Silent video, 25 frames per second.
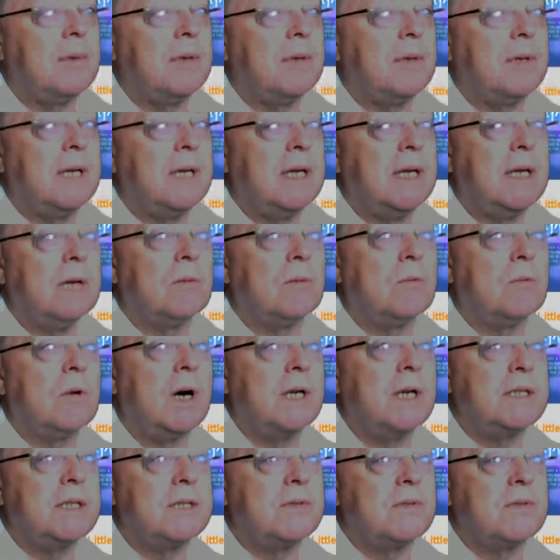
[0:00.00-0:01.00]
the
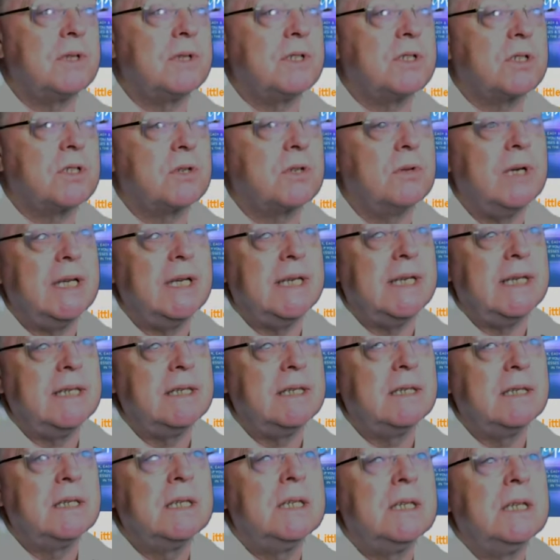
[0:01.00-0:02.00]
right of the
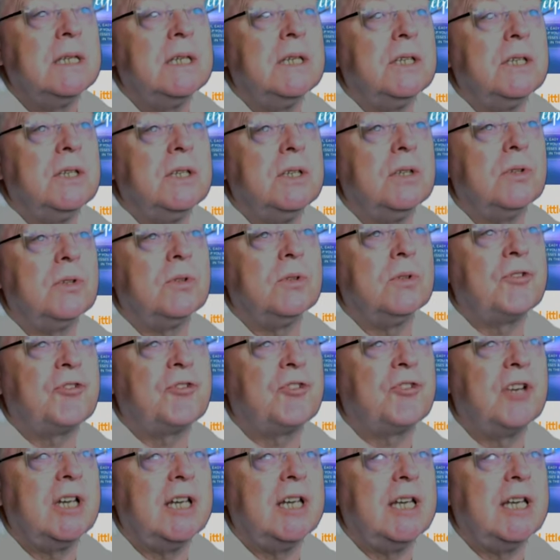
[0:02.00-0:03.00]
screen, you'll
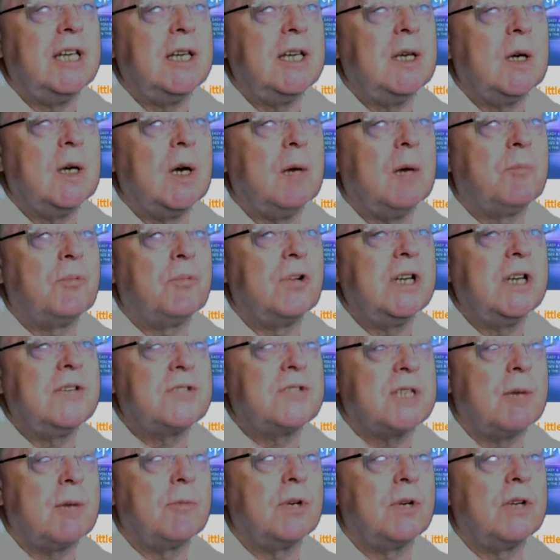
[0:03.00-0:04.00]
see a brief
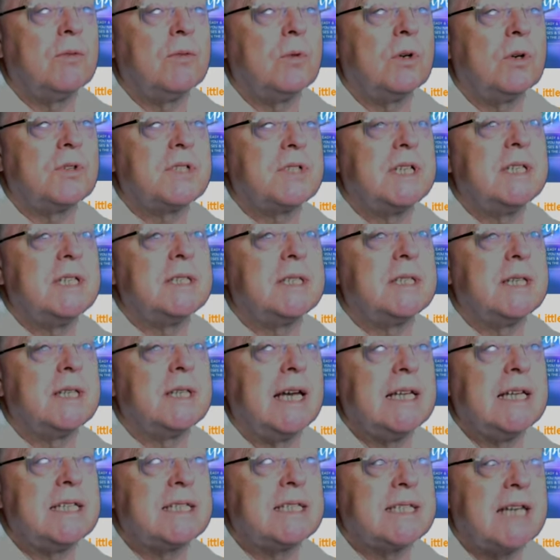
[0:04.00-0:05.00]
summary of what's in
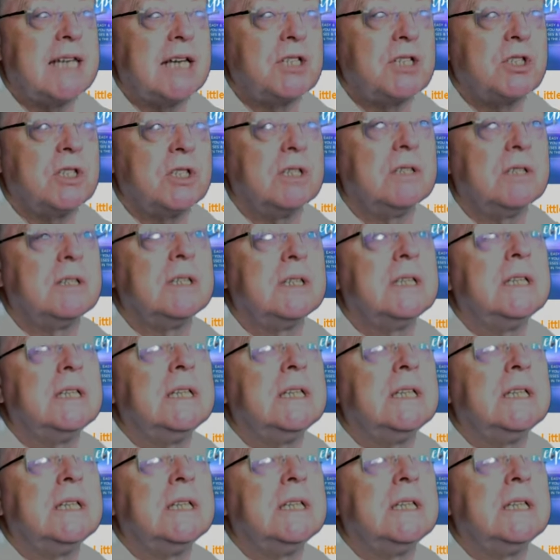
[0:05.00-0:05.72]
today's session: